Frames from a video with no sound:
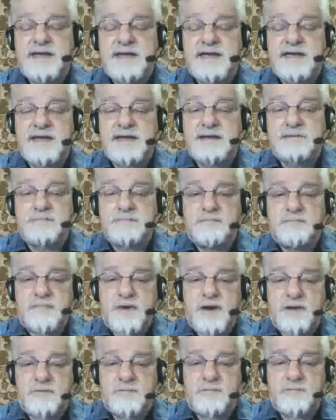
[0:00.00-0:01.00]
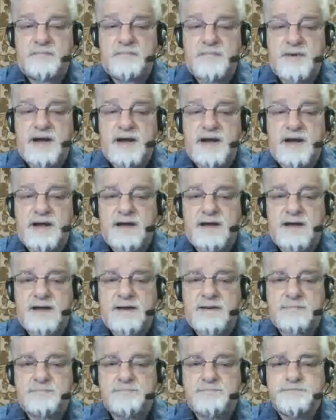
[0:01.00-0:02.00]
in
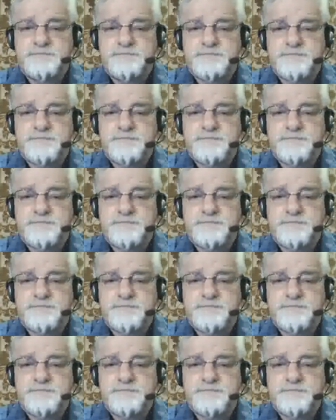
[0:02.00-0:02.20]
um,